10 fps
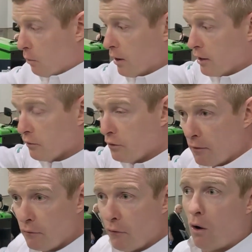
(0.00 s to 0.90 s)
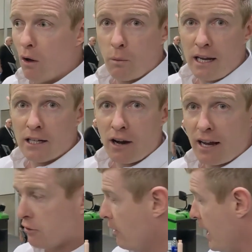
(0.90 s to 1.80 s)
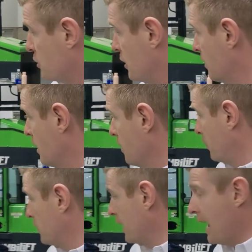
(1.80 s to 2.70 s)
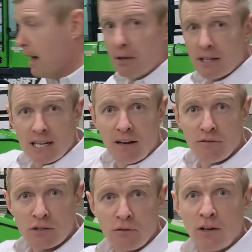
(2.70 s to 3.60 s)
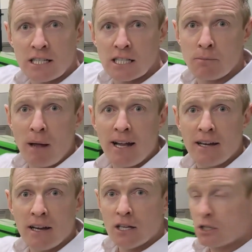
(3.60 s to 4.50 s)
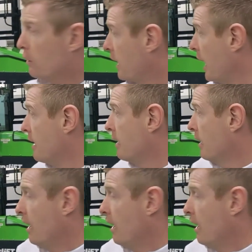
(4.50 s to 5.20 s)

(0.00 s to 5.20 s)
where you've got all-wheel drive traction, but the cabin itself is fully suspended, so again,